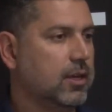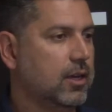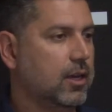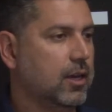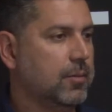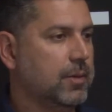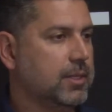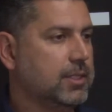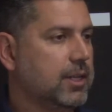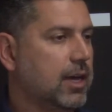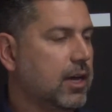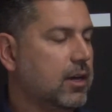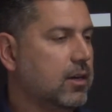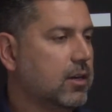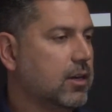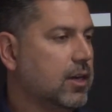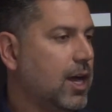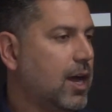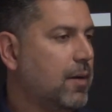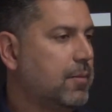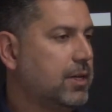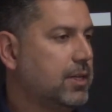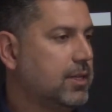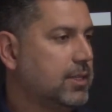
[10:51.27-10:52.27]
It's not
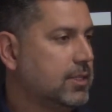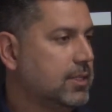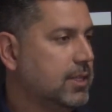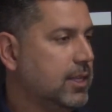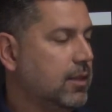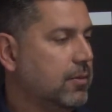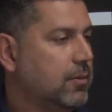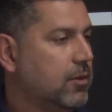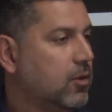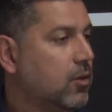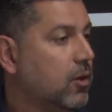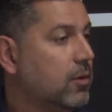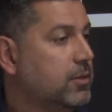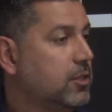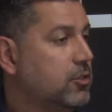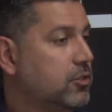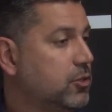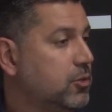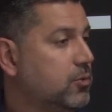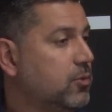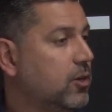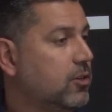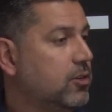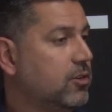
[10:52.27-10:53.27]
uncommon to see them go up to
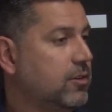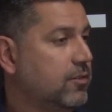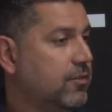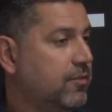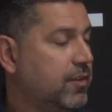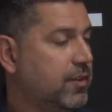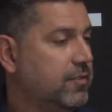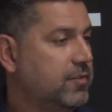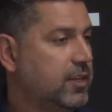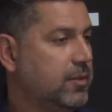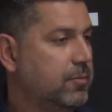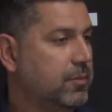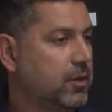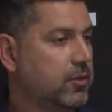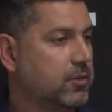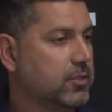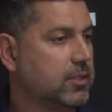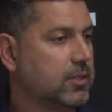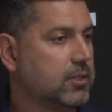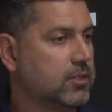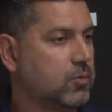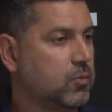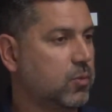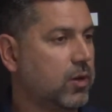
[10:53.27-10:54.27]
250
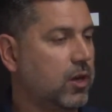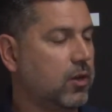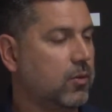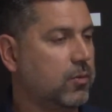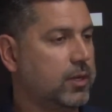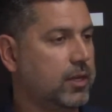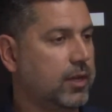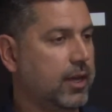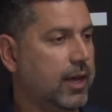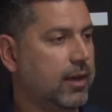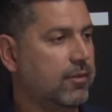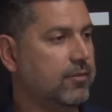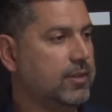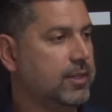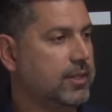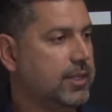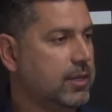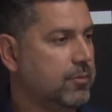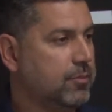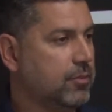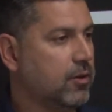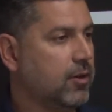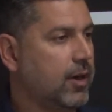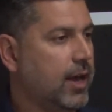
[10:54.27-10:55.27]
mils as well when you have
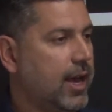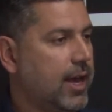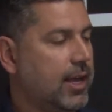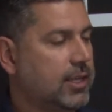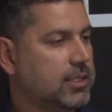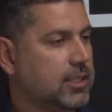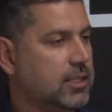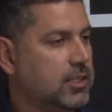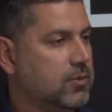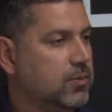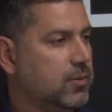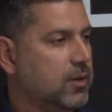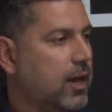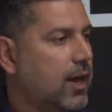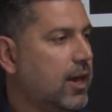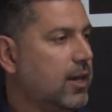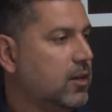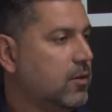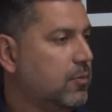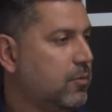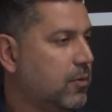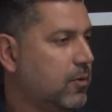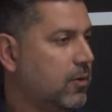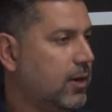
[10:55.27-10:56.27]
deeper assets with
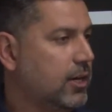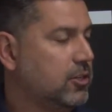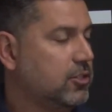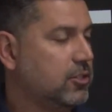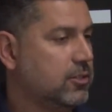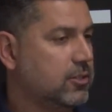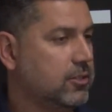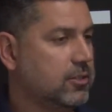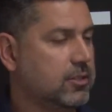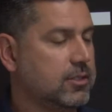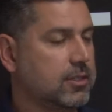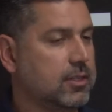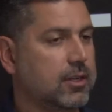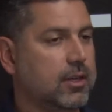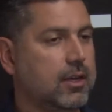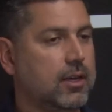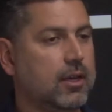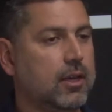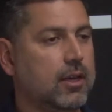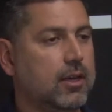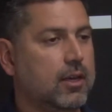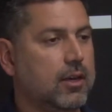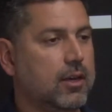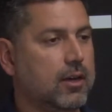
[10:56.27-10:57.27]
higher pressures.
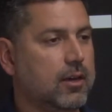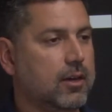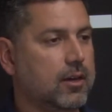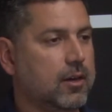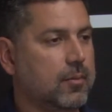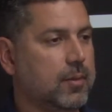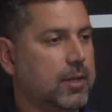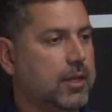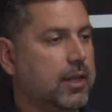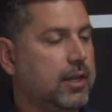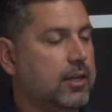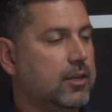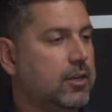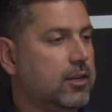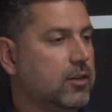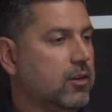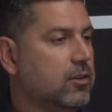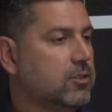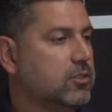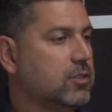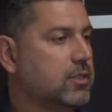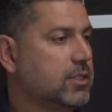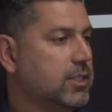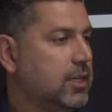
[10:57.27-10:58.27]
And then you can
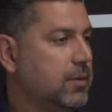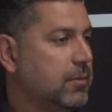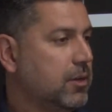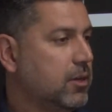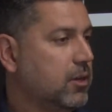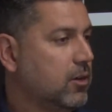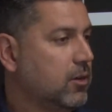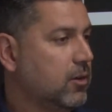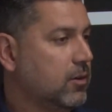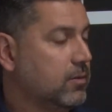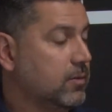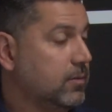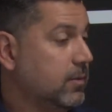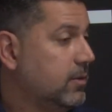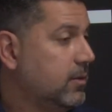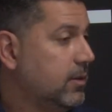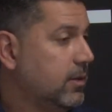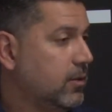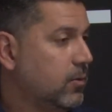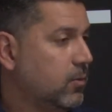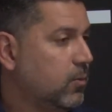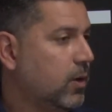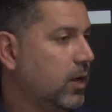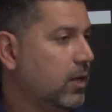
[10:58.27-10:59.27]
also see them go
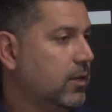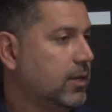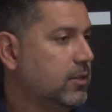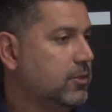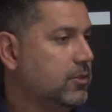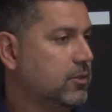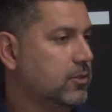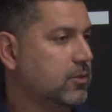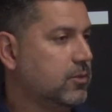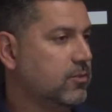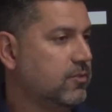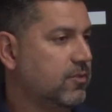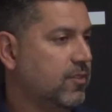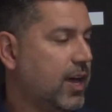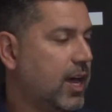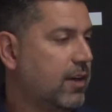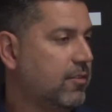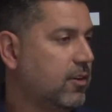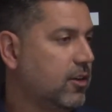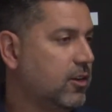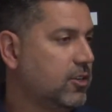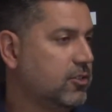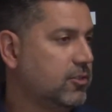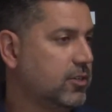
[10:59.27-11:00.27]
well into
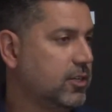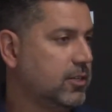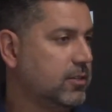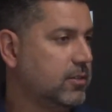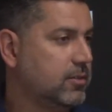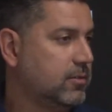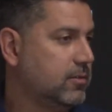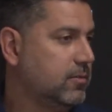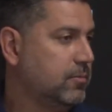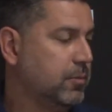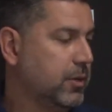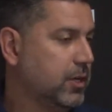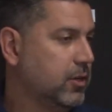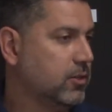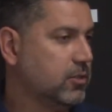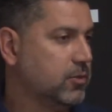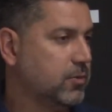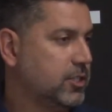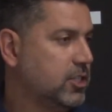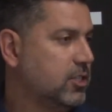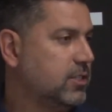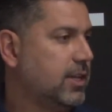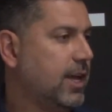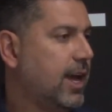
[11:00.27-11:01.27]
500 mils,
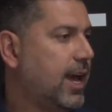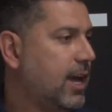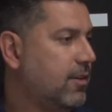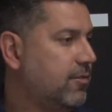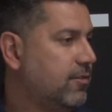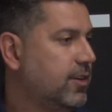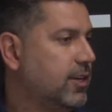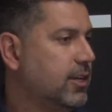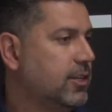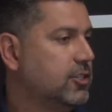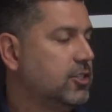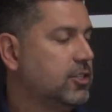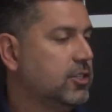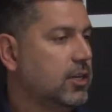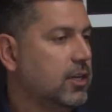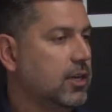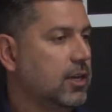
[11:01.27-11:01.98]
which is a half inch.